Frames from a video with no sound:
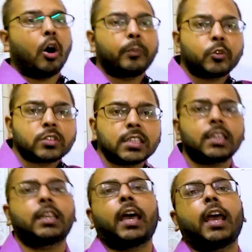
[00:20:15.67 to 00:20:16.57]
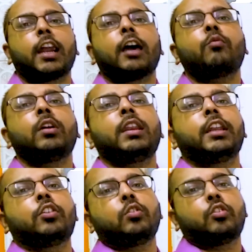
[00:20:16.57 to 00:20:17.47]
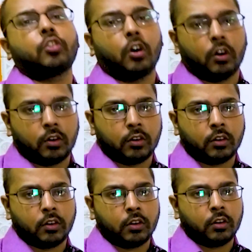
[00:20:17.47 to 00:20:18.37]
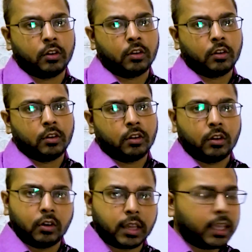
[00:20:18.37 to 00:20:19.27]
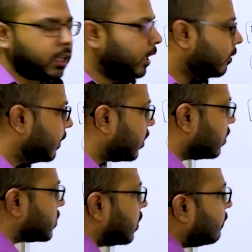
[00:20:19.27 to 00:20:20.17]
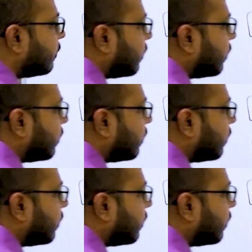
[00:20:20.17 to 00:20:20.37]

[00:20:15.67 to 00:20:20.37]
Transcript: opposite diagram we need to draw. Okay, because of,